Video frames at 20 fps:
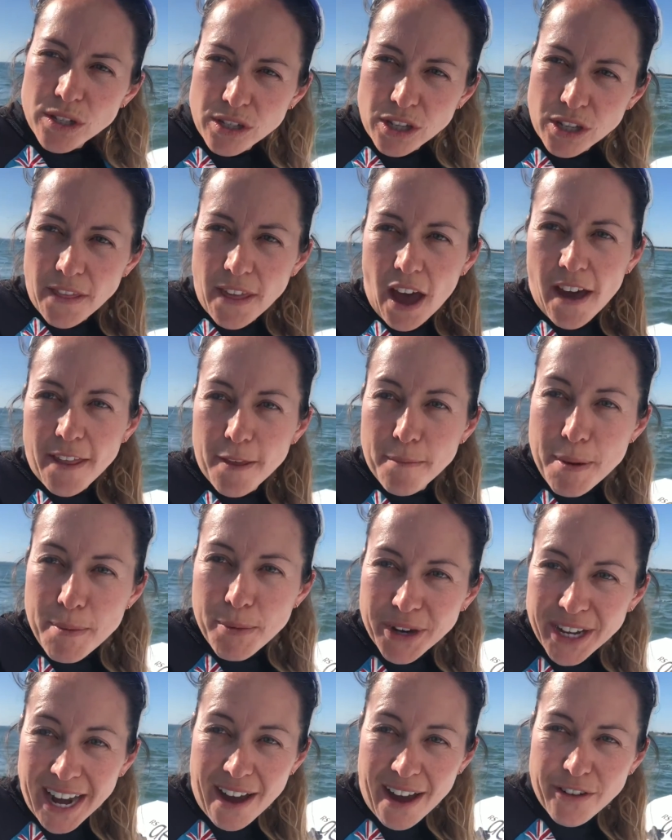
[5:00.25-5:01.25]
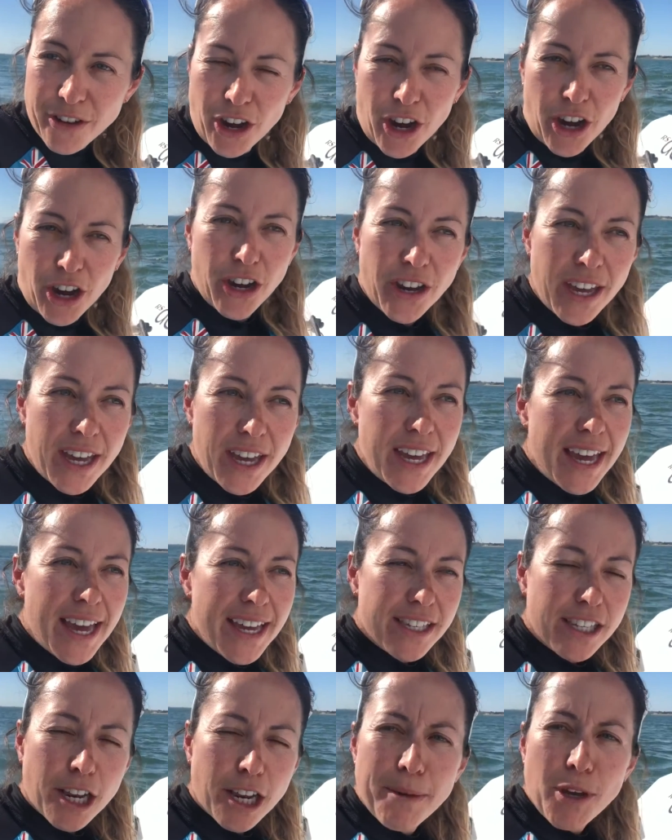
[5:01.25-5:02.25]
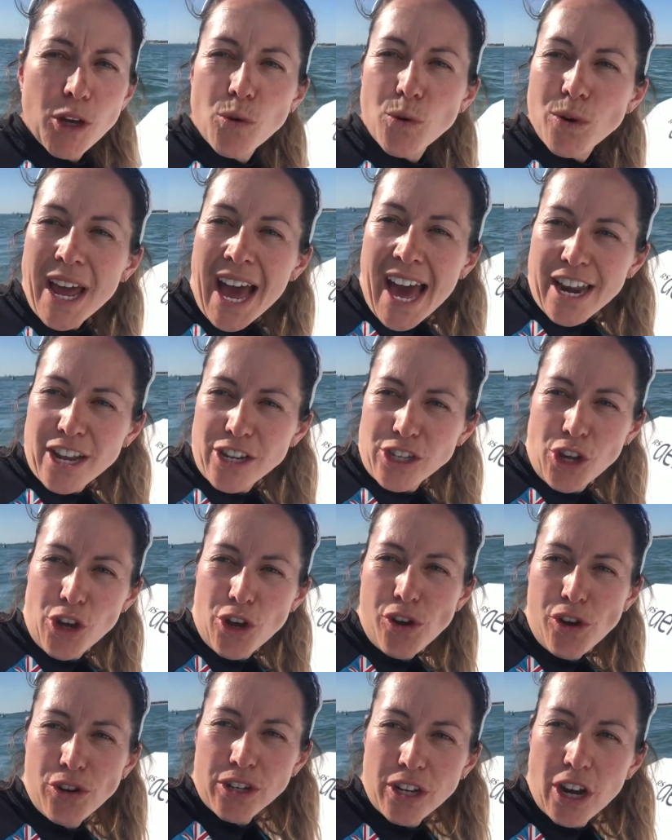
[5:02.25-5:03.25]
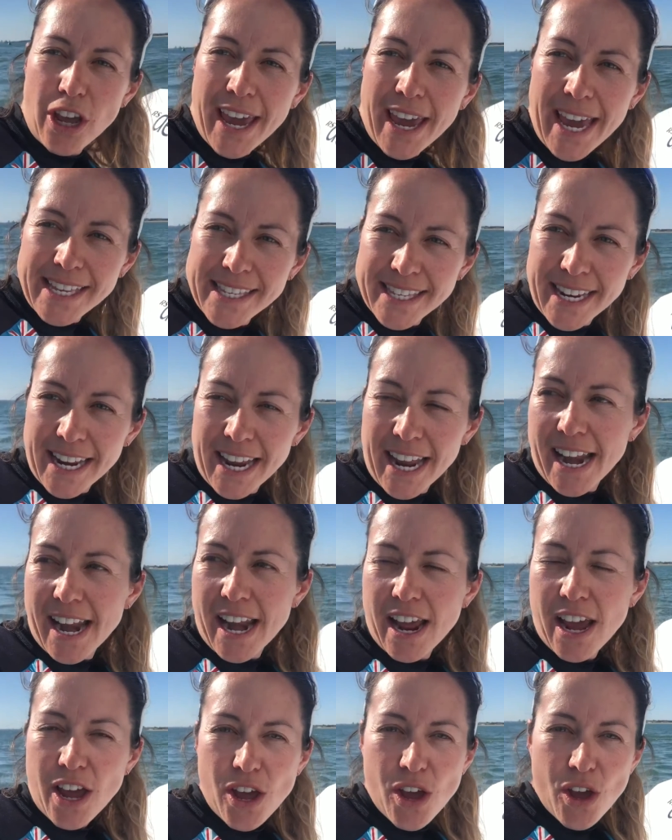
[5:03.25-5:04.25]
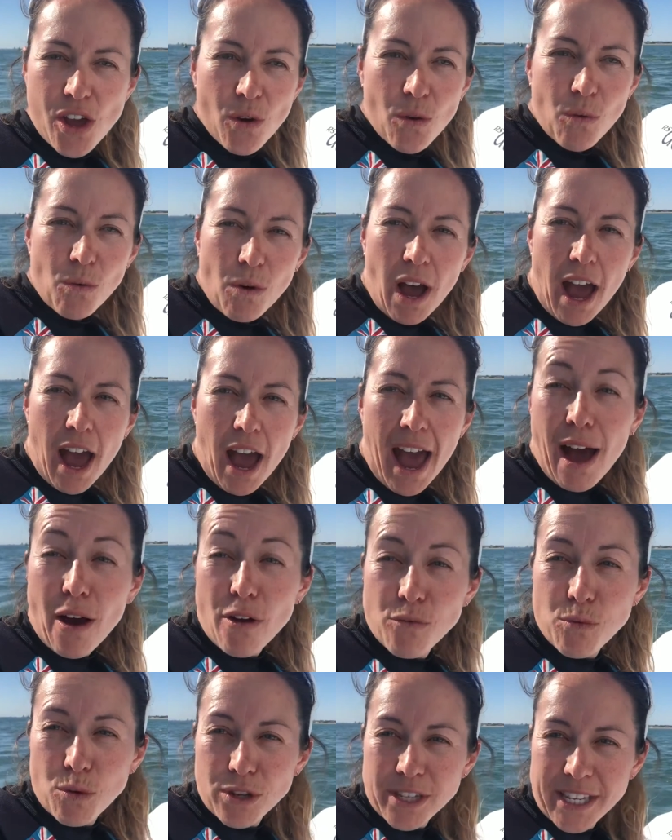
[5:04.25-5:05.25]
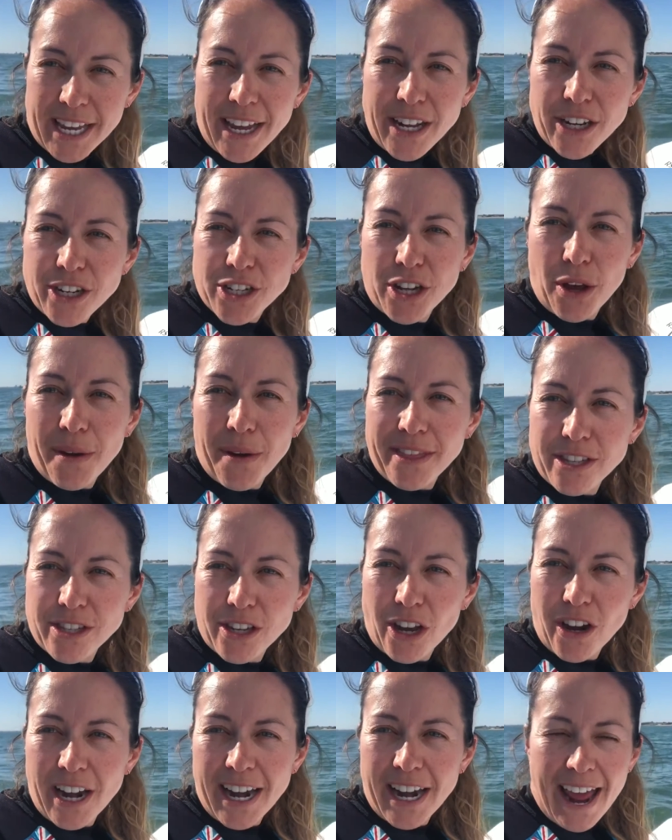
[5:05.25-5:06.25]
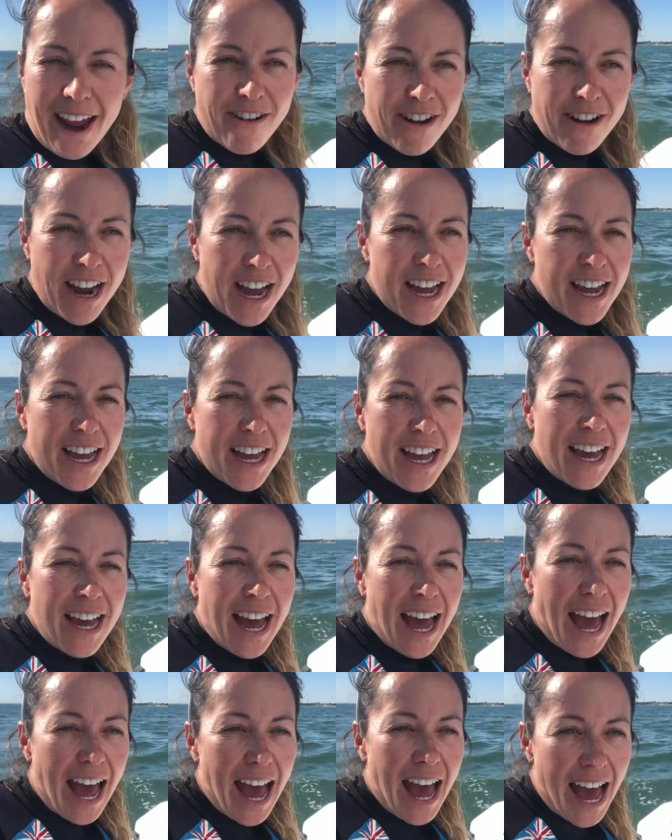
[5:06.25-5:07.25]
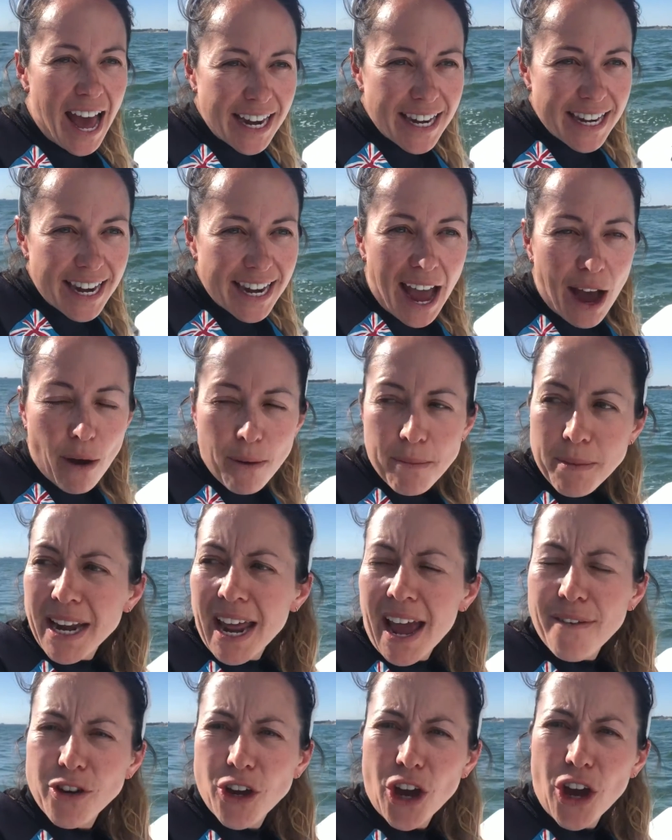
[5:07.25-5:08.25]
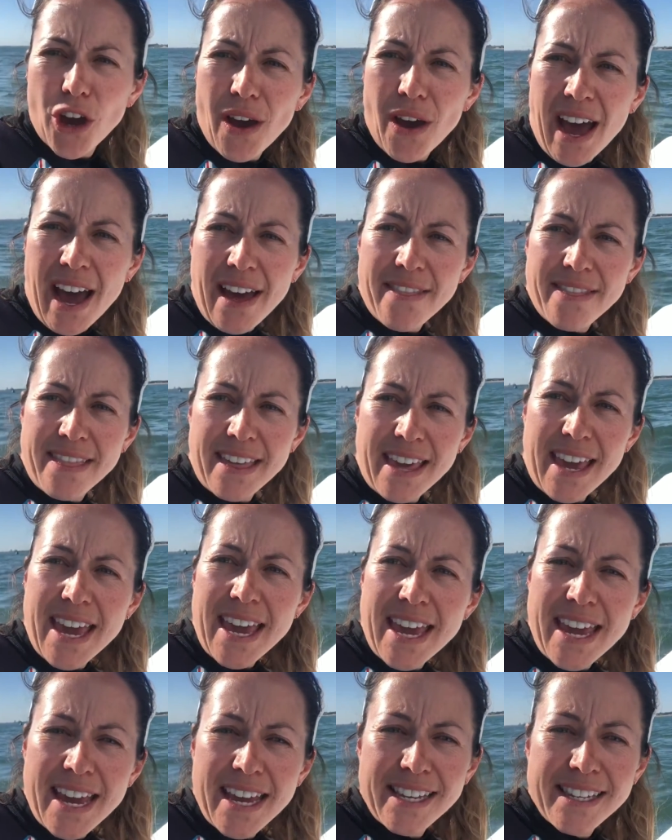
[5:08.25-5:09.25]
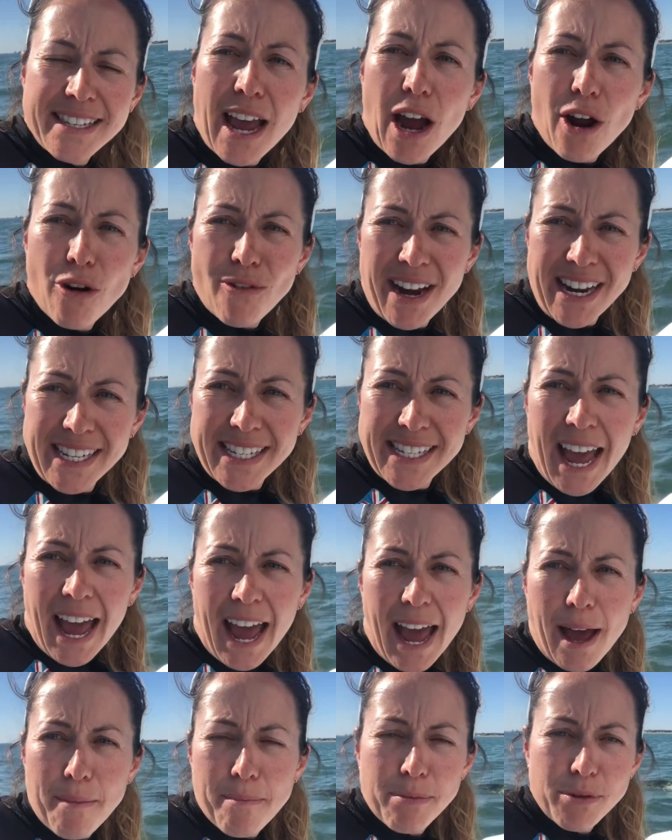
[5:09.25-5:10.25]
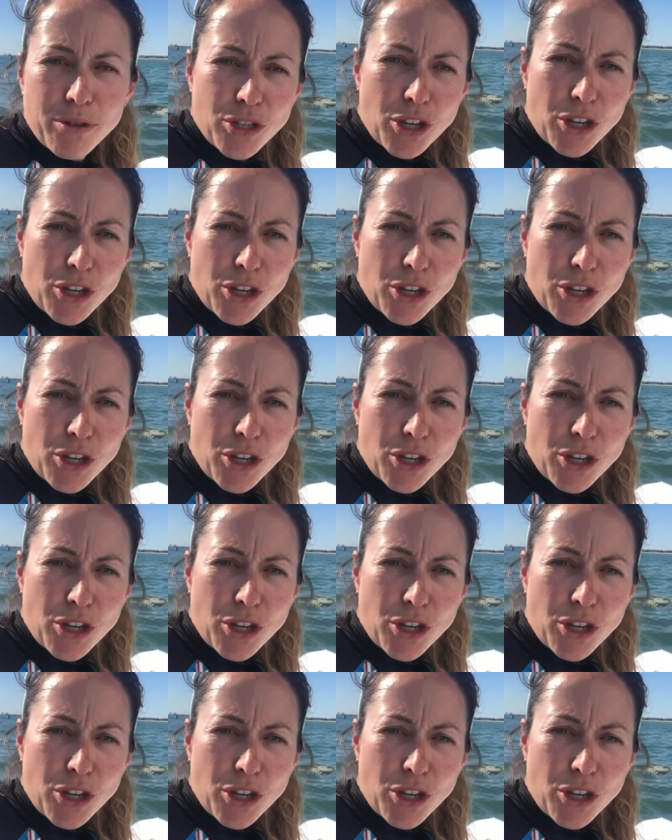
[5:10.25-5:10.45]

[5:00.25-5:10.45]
so that other people can have a go. It's going to be called Hannah's Hoot, located in out of Warsash, so in the Solent area, and now I'm going to have a go at the Sailracer app.